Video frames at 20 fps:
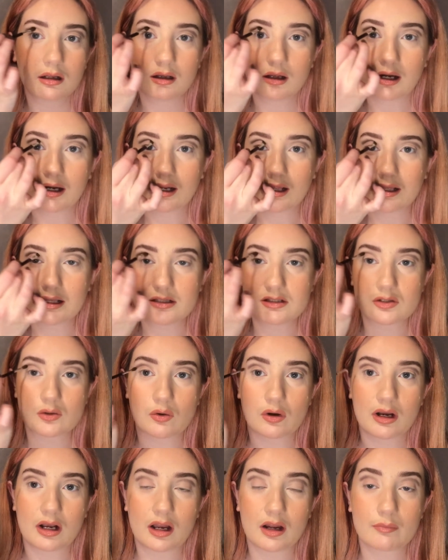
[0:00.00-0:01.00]
and it is
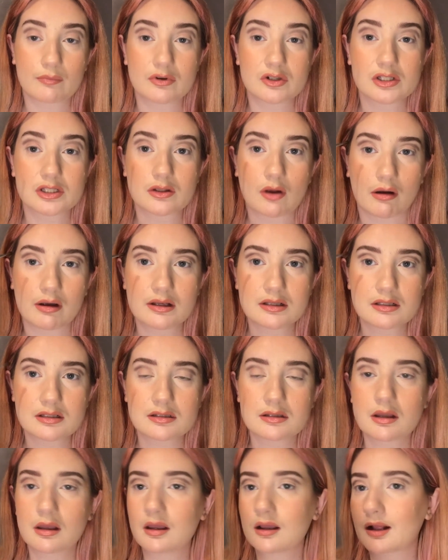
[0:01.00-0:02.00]
quite precise
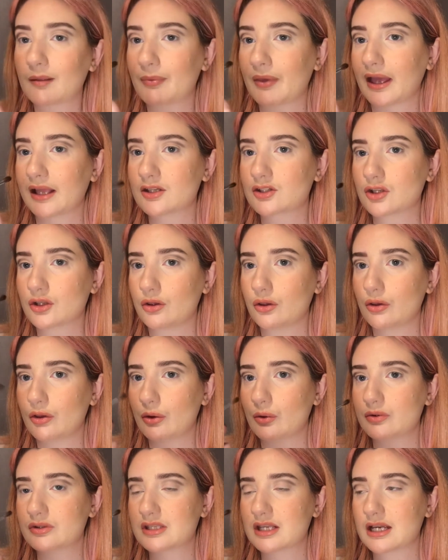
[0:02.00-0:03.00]
compared to
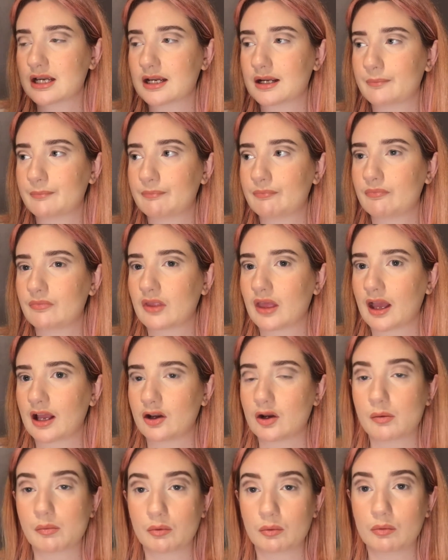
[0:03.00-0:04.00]
using a
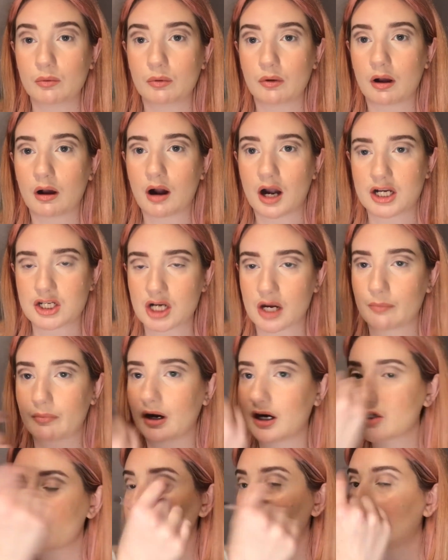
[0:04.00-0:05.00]
normal eyeshadow
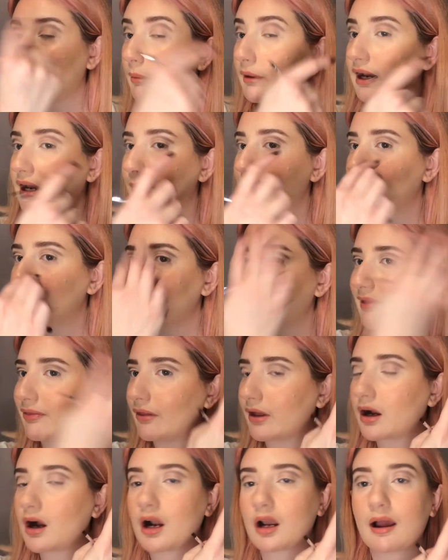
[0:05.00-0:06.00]
brush to go in and blend
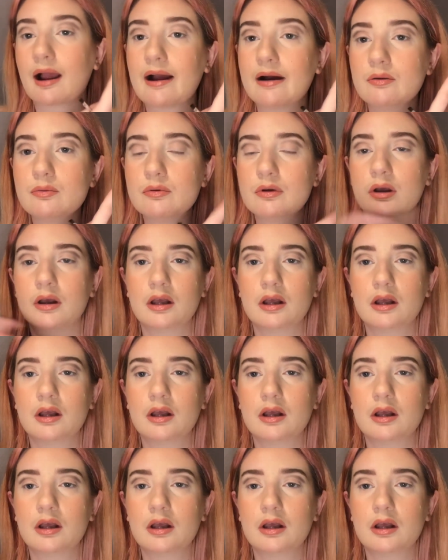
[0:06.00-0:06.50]
that colour out.